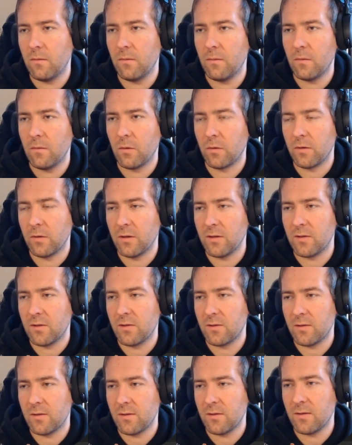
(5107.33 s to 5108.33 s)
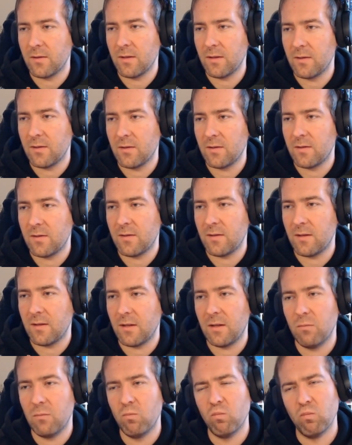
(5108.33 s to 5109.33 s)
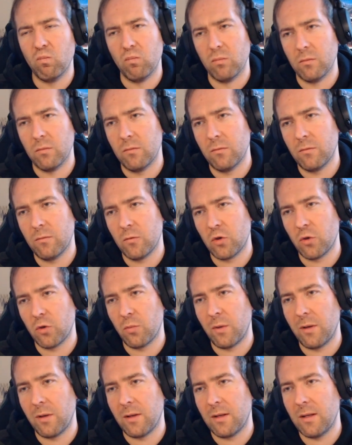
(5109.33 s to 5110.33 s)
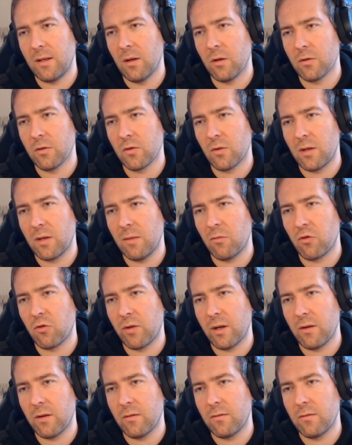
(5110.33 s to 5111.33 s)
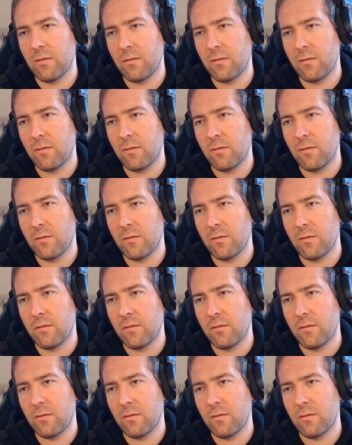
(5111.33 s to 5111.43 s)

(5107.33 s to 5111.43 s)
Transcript: or this Should we also keep track of